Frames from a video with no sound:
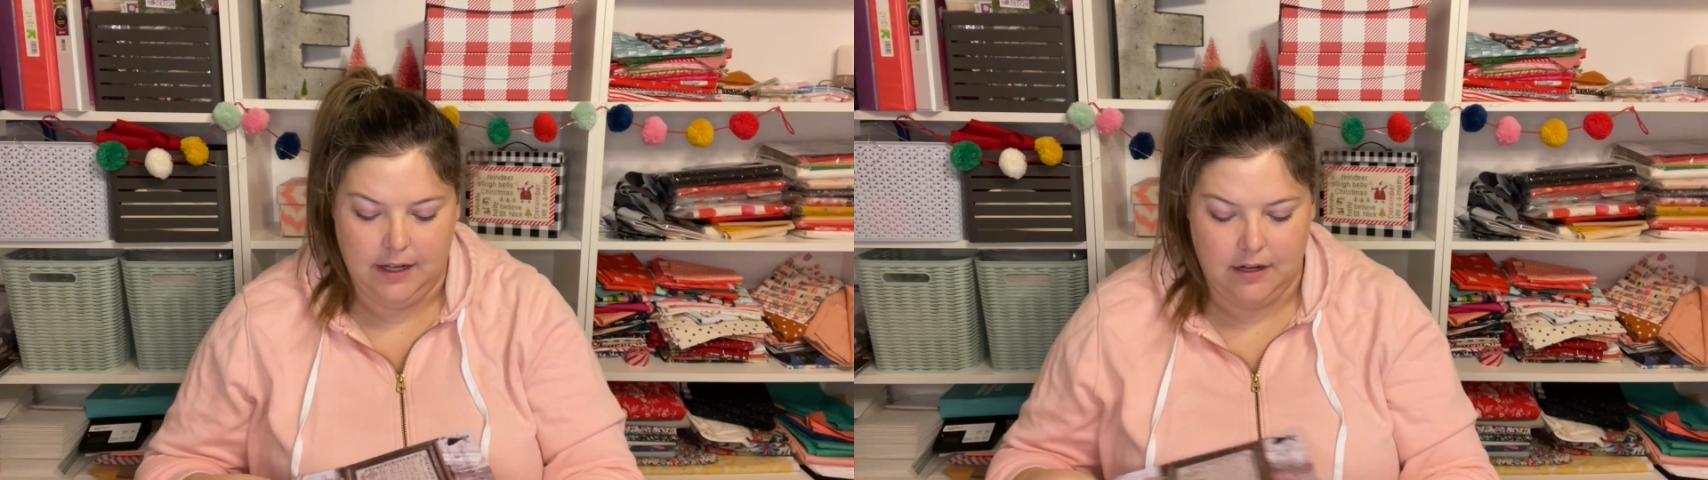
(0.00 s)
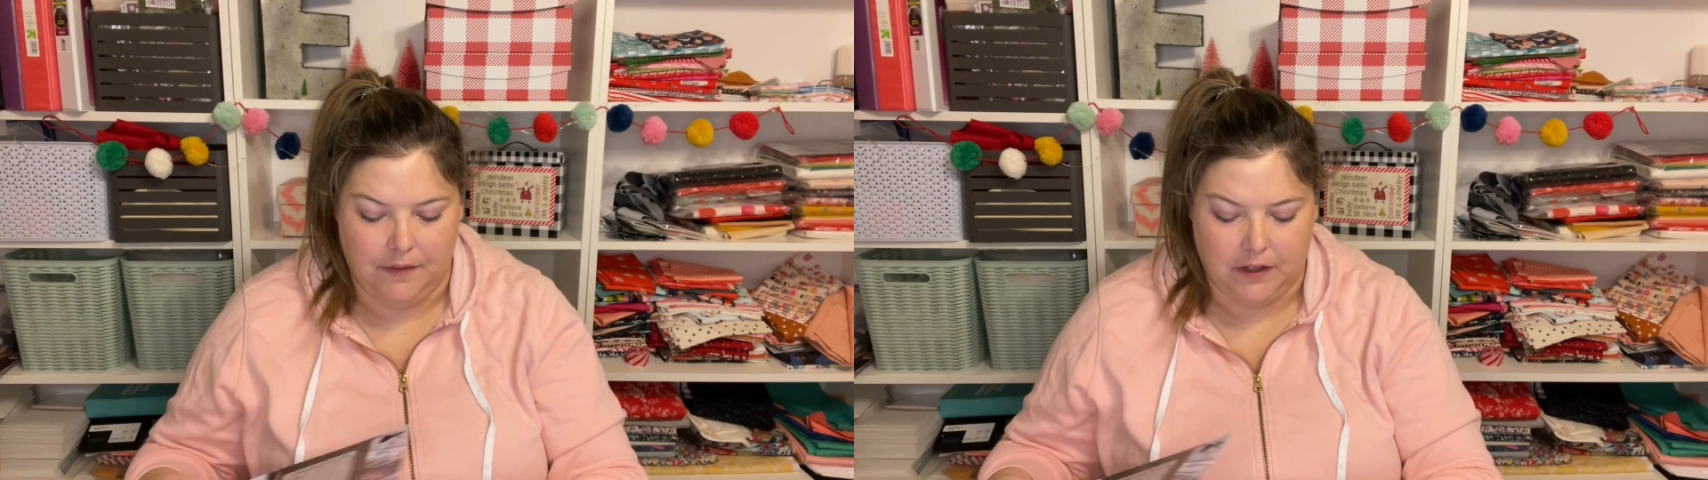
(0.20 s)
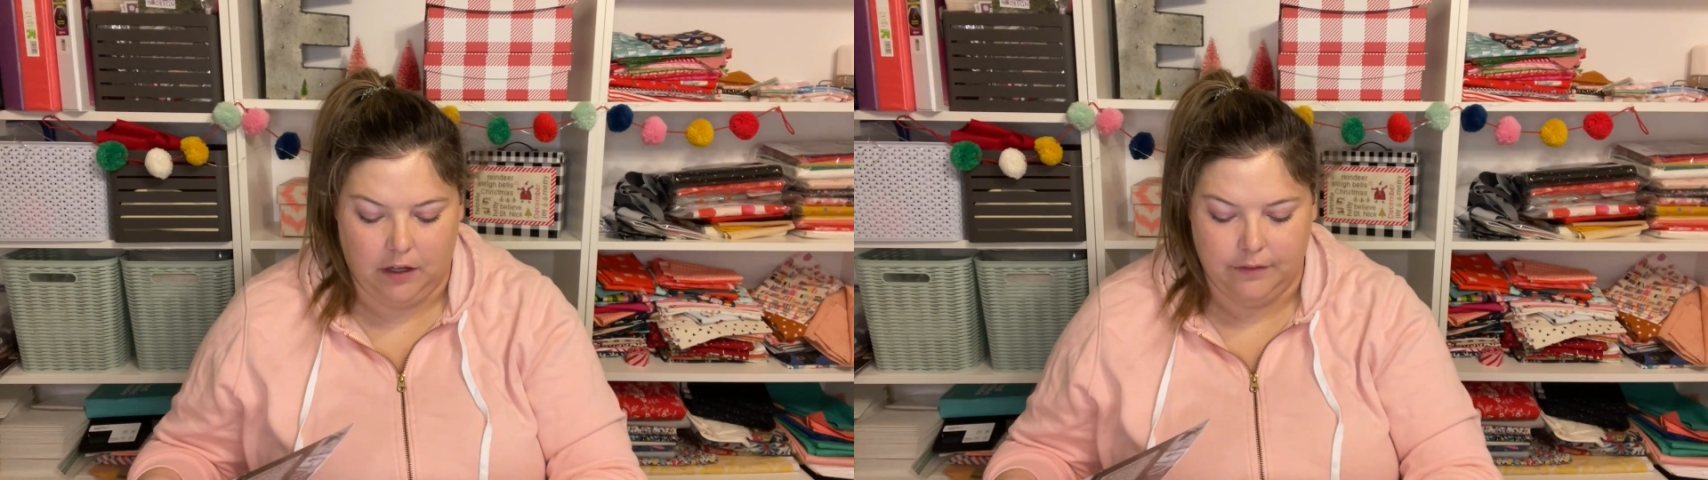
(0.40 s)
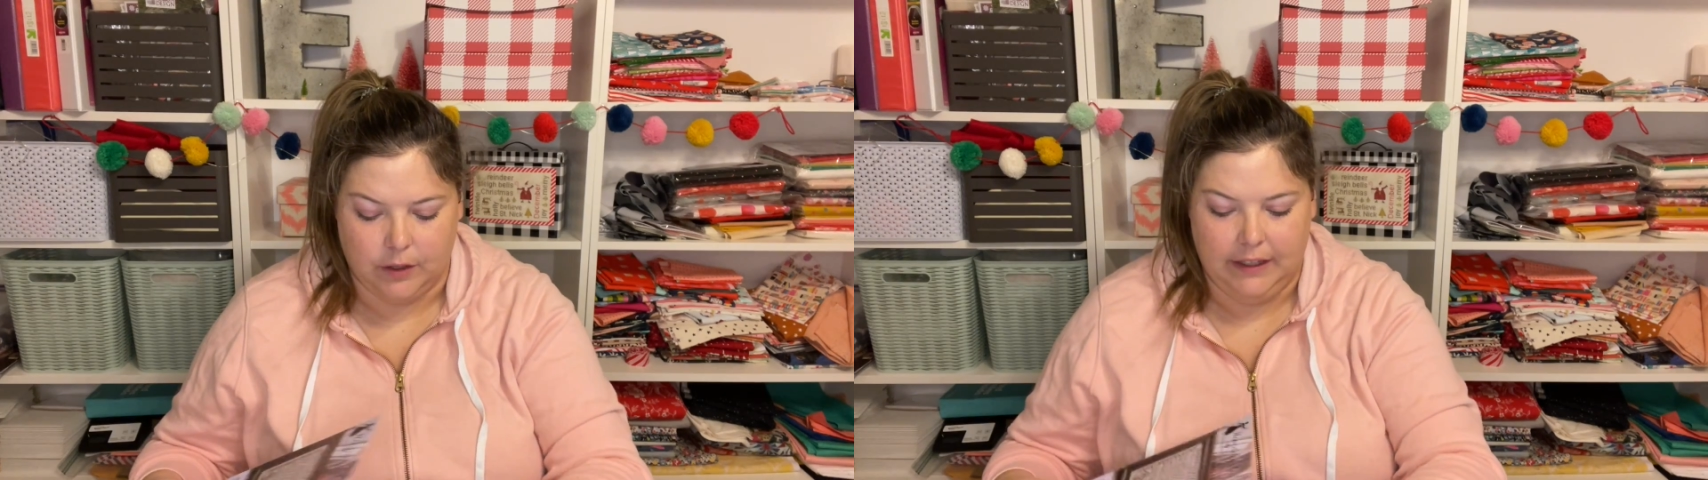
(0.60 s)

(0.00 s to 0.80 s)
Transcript: not the called for